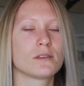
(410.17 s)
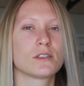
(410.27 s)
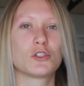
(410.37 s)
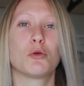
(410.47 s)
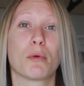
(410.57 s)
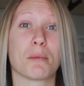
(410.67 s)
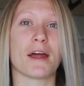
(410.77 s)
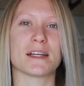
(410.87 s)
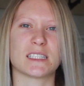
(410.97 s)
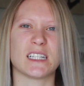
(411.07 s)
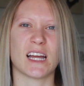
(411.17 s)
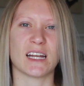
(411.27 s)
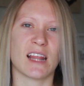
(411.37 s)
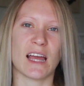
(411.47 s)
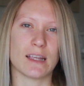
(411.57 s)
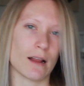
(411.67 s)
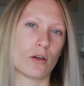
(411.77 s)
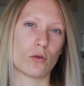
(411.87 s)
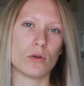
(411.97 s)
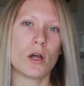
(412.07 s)
super brassy, kind of that
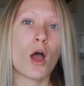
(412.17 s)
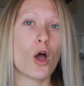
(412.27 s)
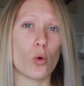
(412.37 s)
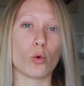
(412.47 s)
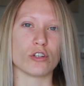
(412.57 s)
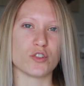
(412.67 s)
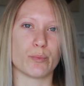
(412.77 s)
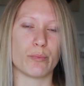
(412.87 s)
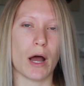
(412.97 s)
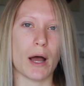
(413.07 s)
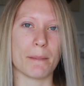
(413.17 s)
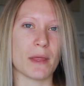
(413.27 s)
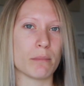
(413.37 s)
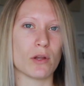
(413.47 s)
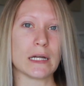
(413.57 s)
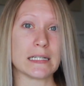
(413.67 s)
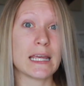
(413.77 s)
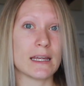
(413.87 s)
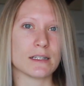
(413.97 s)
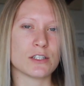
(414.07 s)
yellow orange that blonde
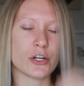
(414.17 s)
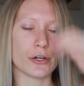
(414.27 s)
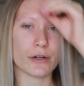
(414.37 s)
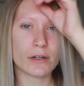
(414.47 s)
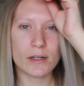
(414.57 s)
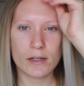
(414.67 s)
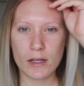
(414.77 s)
can turn.